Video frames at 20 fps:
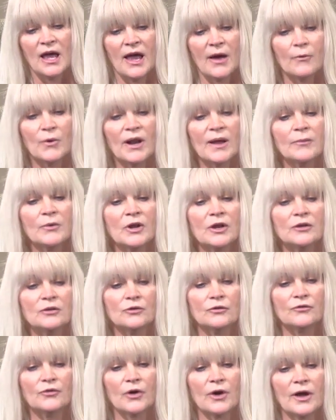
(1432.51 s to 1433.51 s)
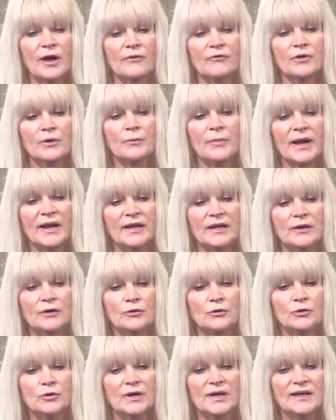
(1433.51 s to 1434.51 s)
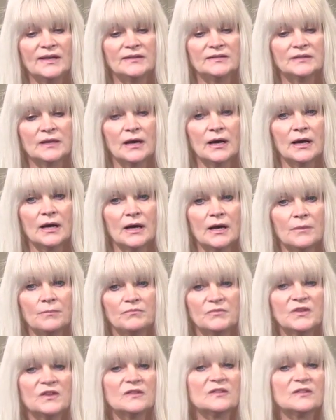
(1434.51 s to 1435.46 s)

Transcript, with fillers: And what I'm going to do for everybody who is um,